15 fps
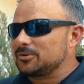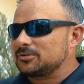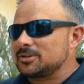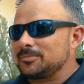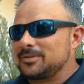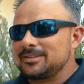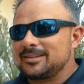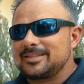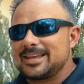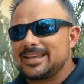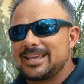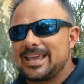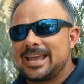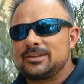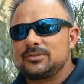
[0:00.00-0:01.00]
or something that
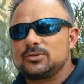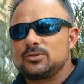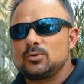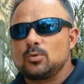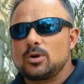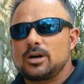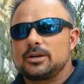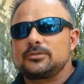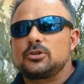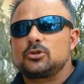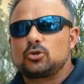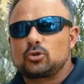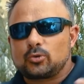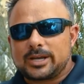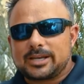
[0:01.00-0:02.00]
they can to, uh, to
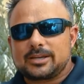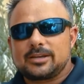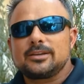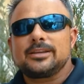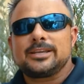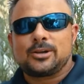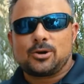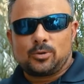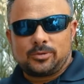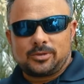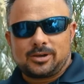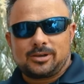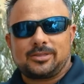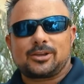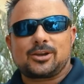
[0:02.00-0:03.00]
trick you know,
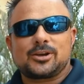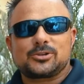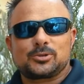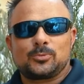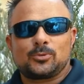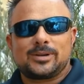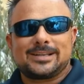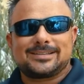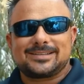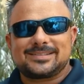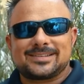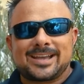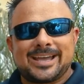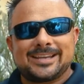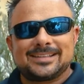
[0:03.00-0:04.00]
the, the customer into
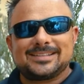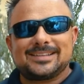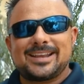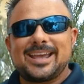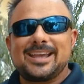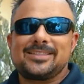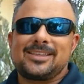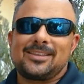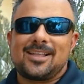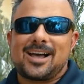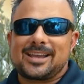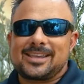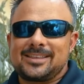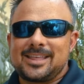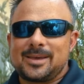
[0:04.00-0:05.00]
signing today and then
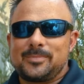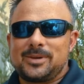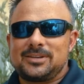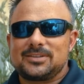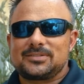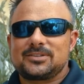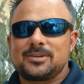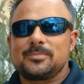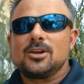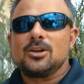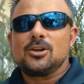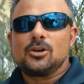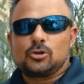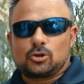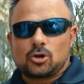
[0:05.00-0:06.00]
locking them into some
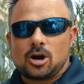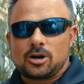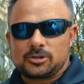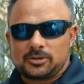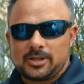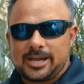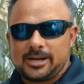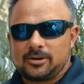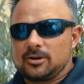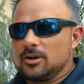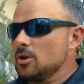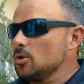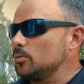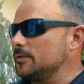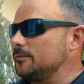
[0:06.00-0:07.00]
charge later.
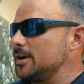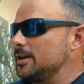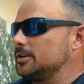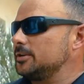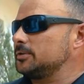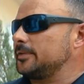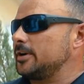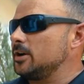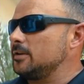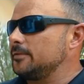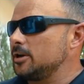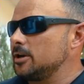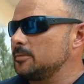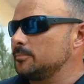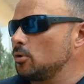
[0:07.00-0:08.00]
We find that it's very,
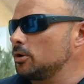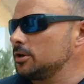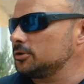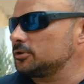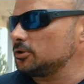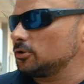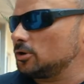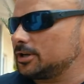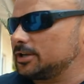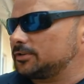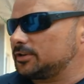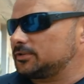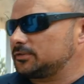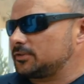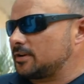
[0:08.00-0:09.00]
very important to look
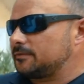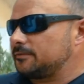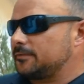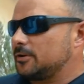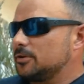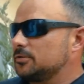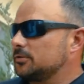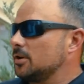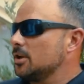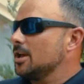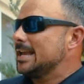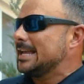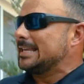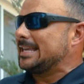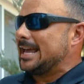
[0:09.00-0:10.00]
at this stuff first
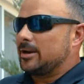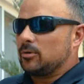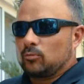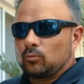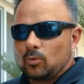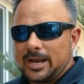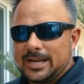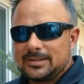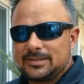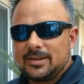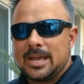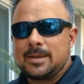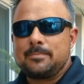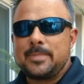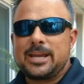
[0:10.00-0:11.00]
get it right
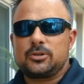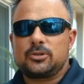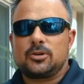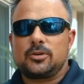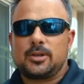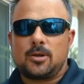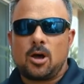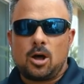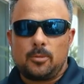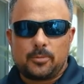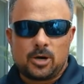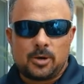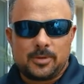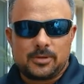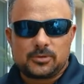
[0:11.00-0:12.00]
and make sure that all
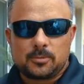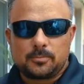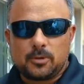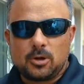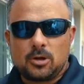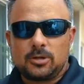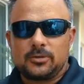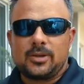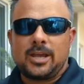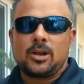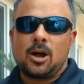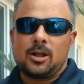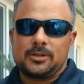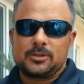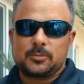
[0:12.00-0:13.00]
permits are pulled
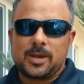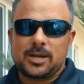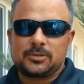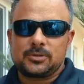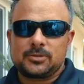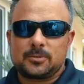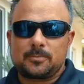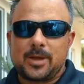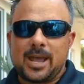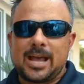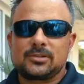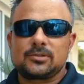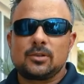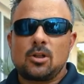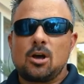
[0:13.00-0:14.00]
and all inspections are
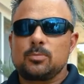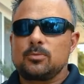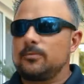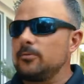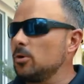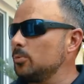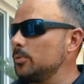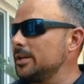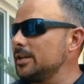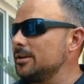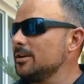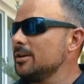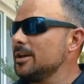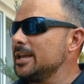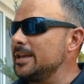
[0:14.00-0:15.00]
passed long before
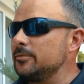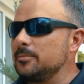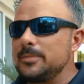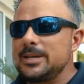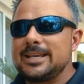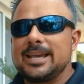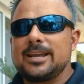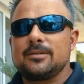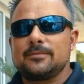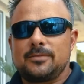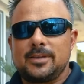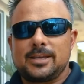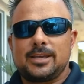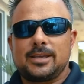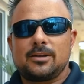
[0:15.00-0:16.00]
we even begin of
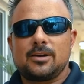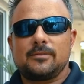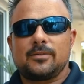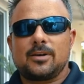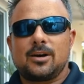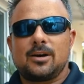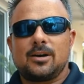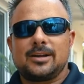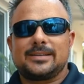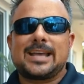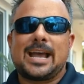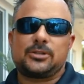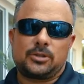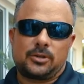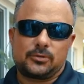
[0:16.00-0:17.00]
thinking of uh,
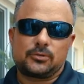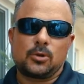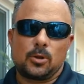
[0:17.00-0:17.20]
attaching the